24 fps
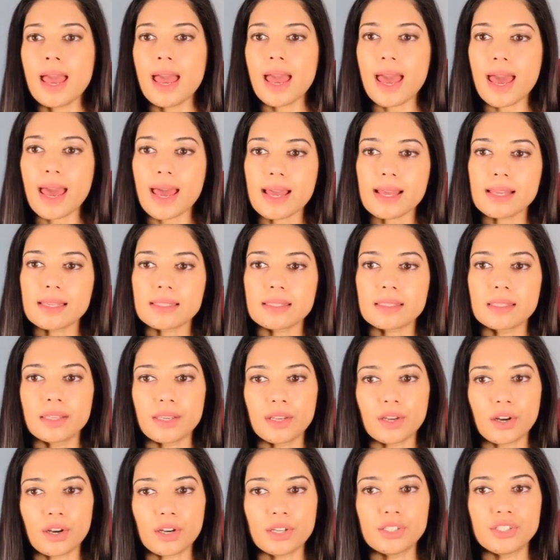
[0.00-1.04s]
as they
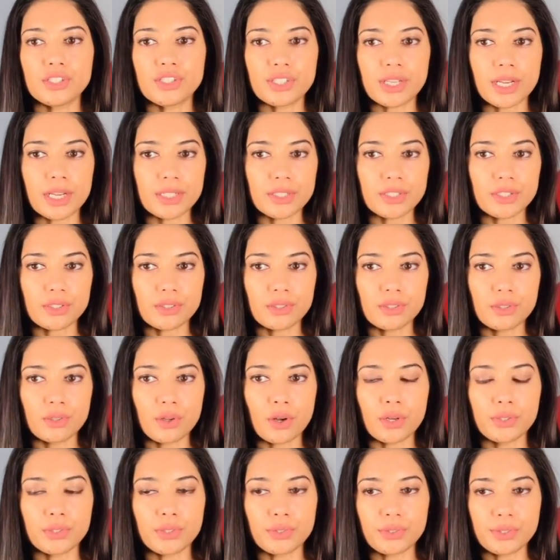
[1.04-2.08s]
are gentle
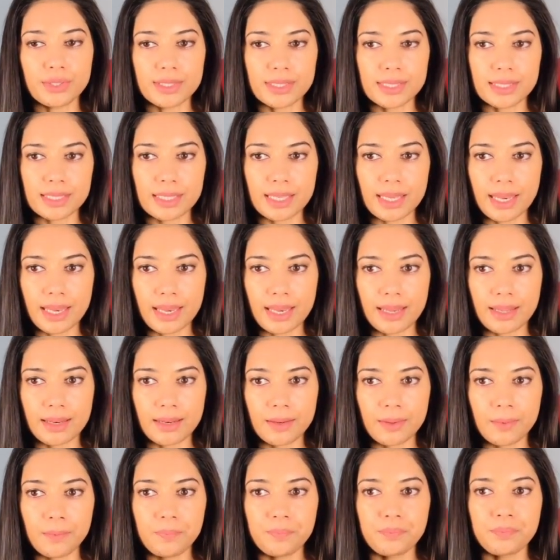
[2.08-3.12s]
on your skin.